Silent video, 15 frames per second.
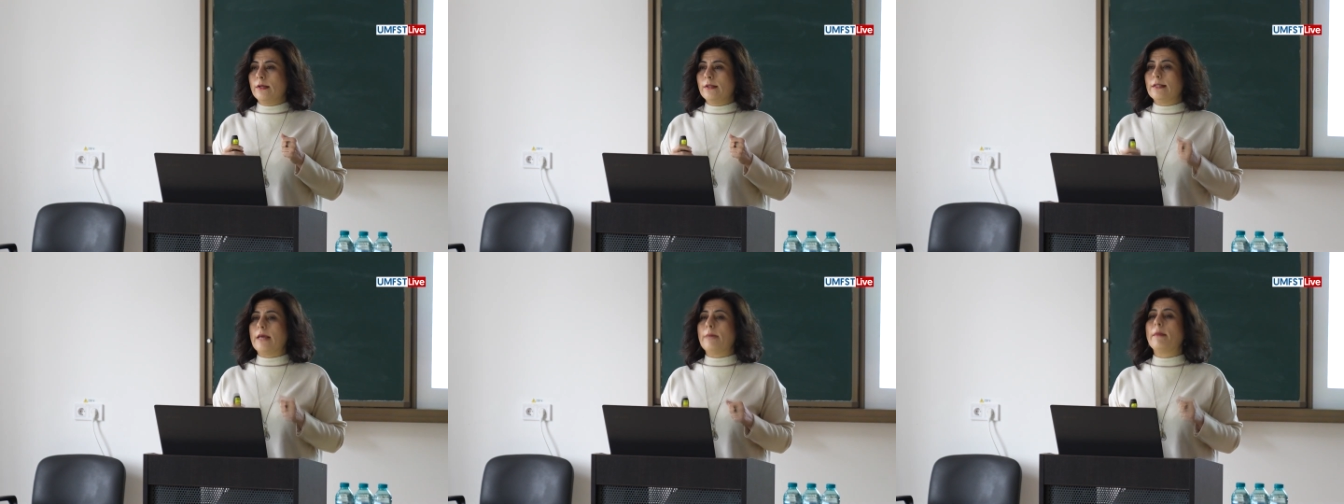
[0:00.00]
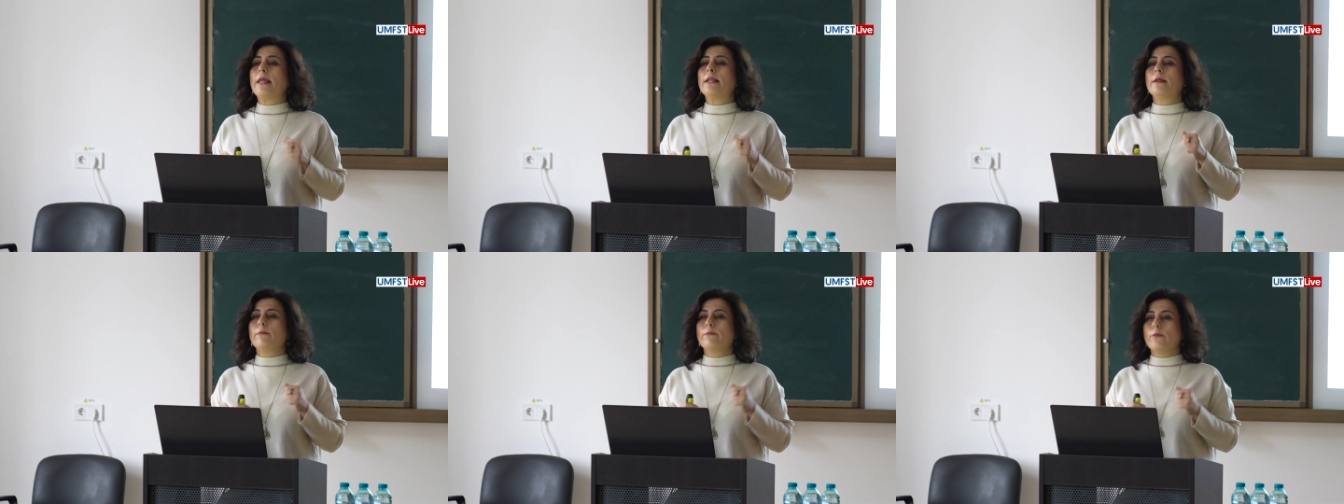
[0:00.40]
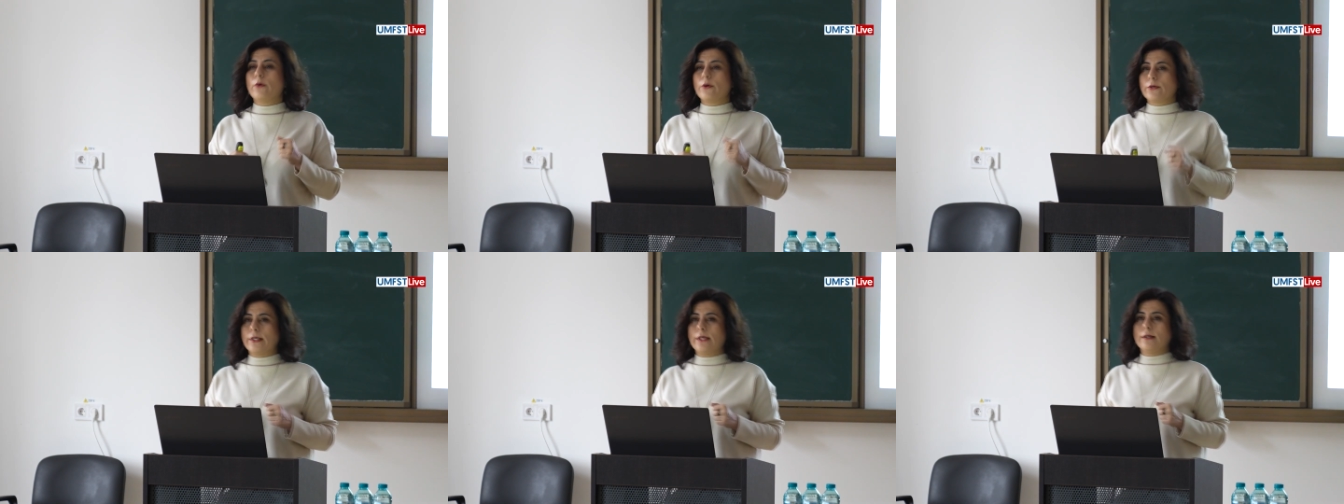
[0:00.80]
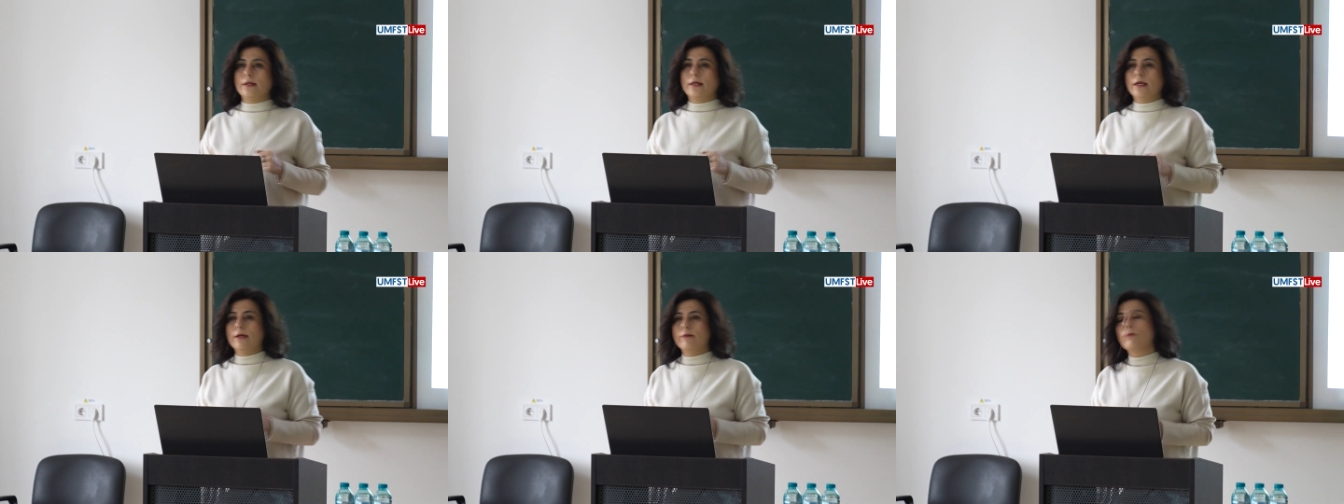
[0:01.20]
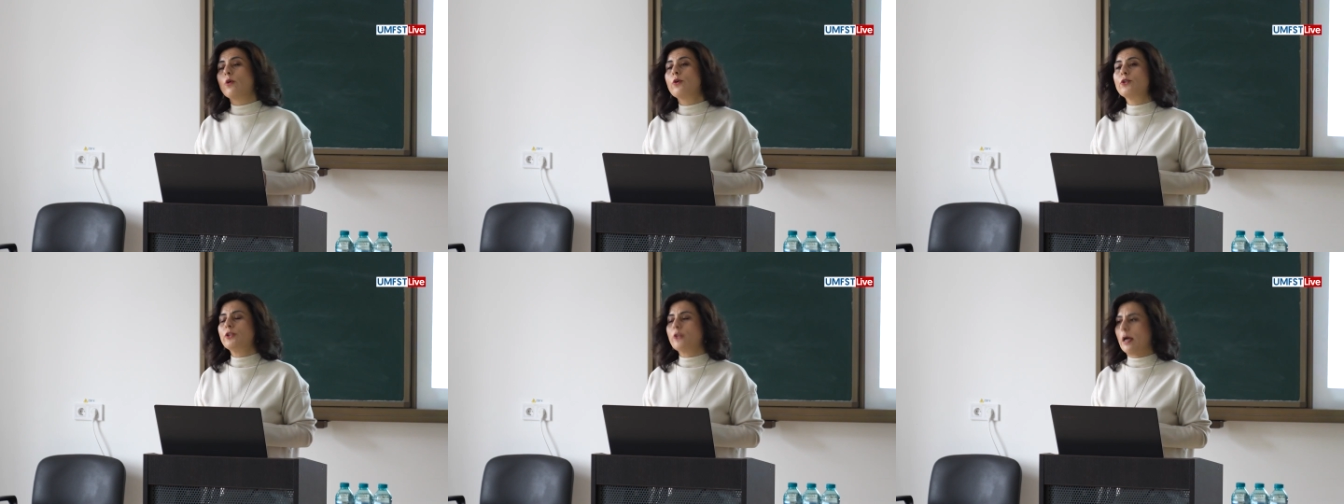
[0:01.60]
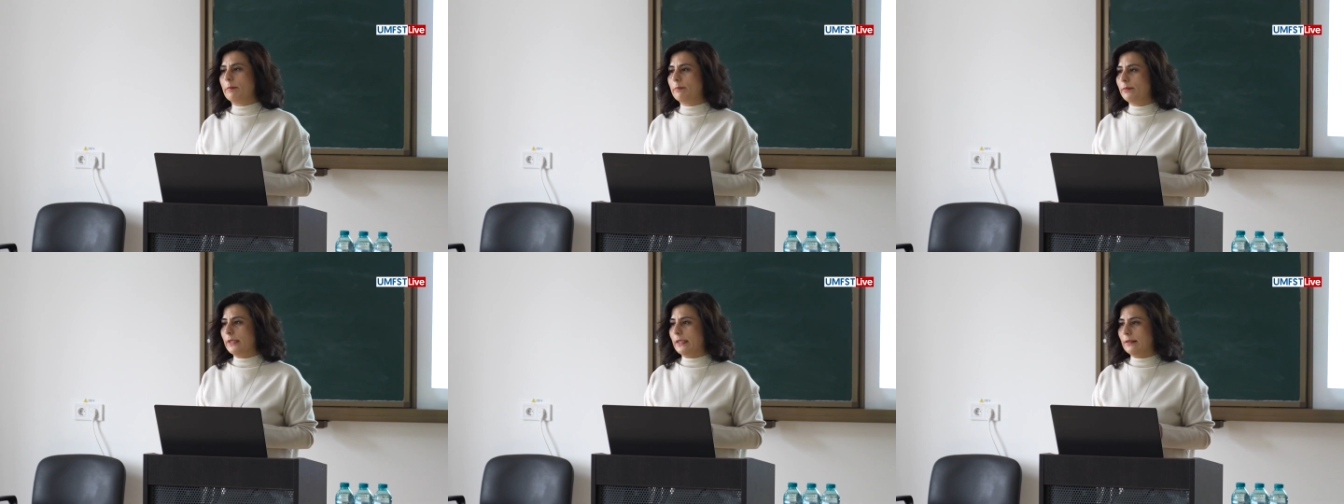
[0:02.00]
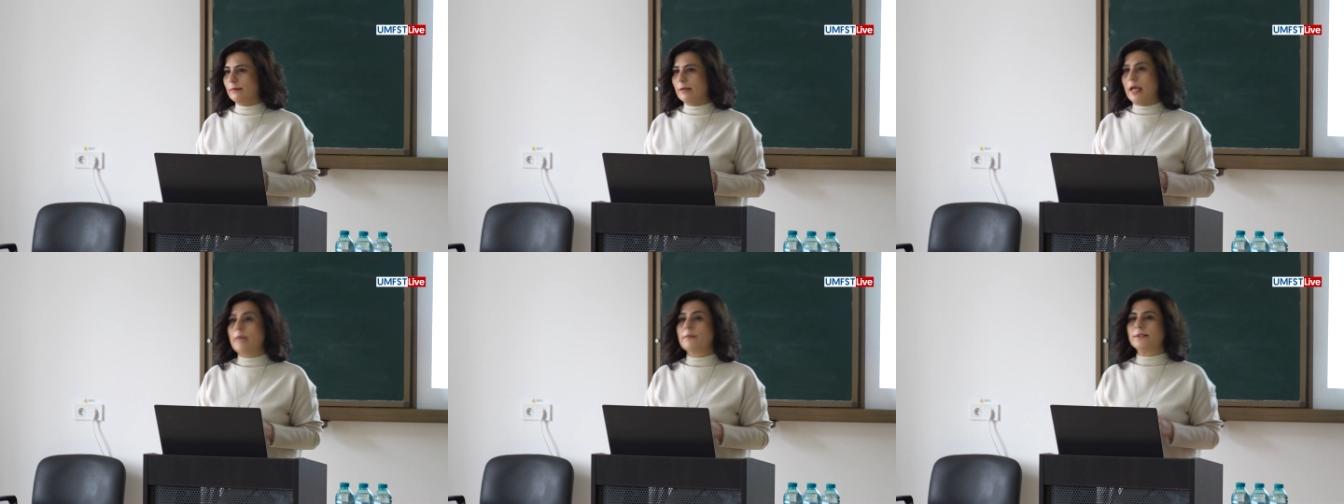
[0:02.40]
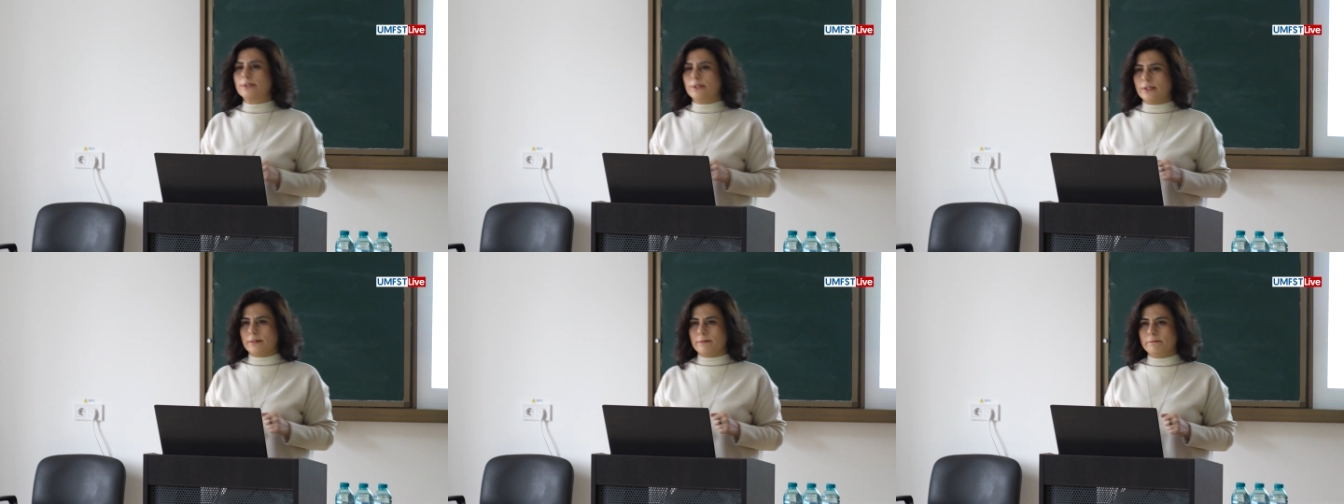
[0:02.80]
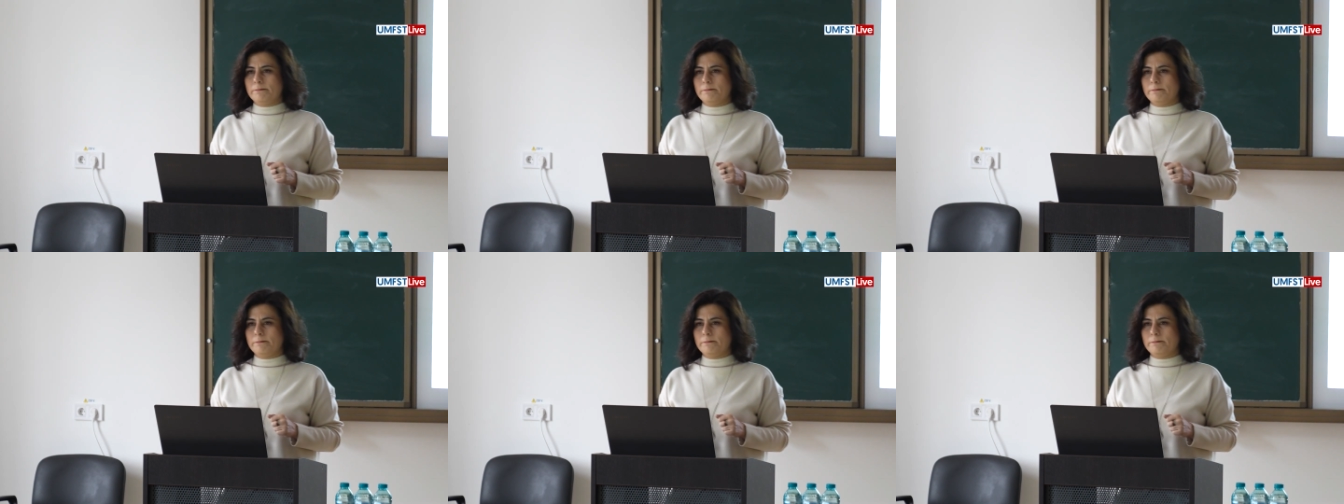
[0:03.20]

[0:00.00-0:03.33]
They made a workshop in Amsterdam